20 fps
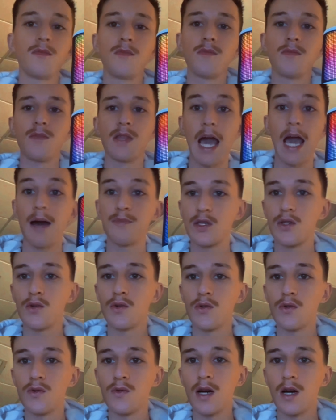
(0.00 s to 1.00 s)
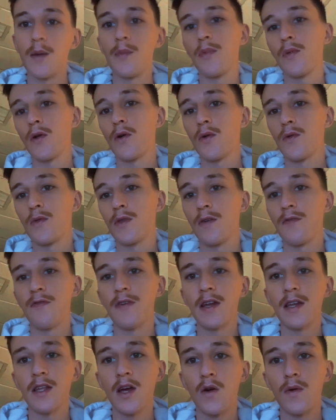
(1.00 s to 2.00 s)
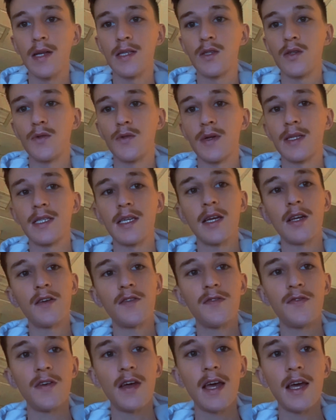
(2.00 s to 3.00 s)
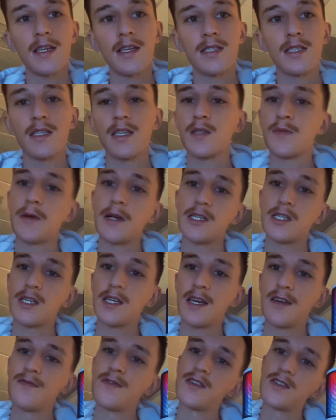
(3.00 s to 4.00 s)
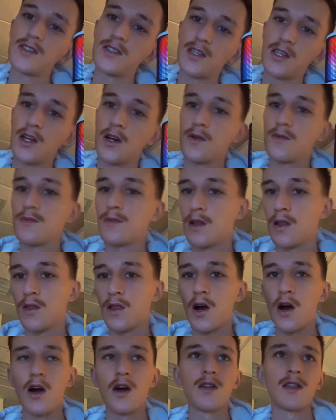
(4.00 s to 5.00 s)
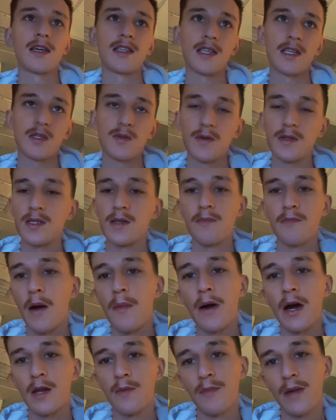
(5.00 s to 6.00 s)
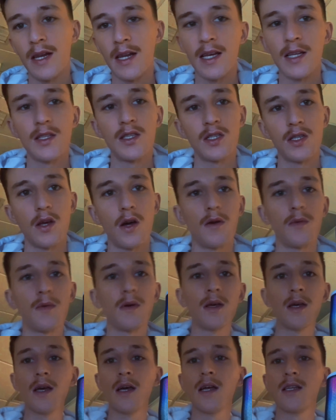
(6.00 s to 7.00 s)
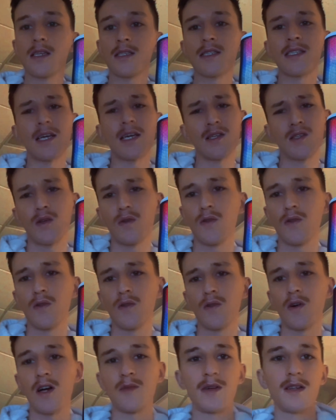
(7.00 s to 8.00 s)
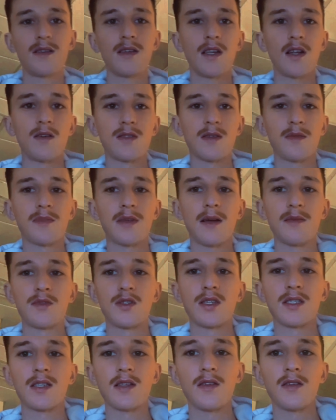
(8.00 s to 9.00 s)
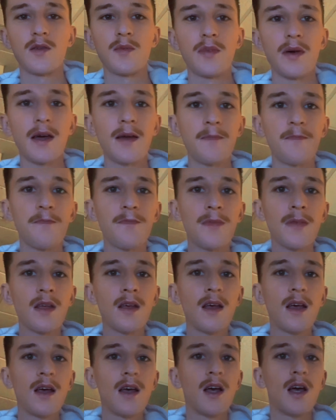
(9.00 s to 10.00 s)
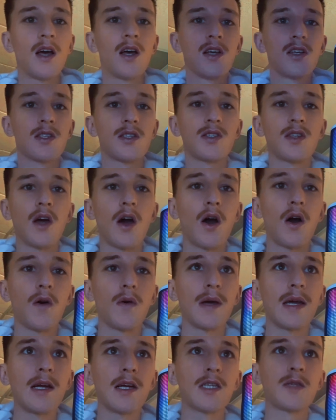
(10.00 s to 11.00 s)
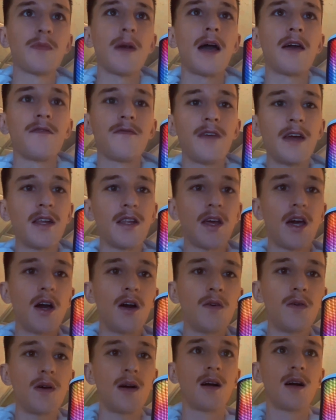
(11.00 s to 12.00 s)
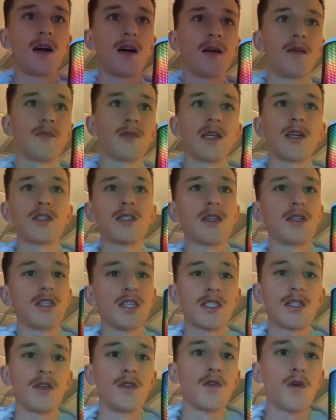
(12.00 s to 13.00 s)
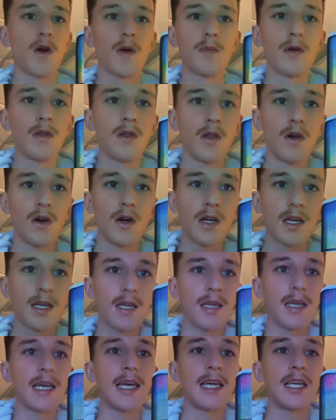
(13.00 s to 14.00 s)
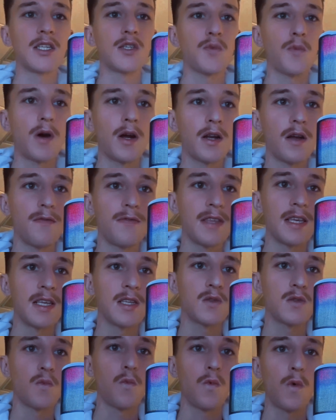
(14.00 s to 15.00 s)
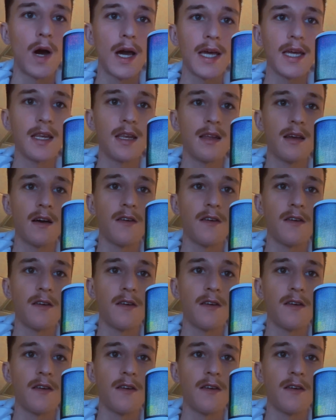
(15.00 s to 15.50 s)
to upload the video into its interface, especially if it's, long, like this one's about a minute. So it doesn't take too long, but, sometimes just a little bit. So here's my video. Here's just the normal look. Each one of these white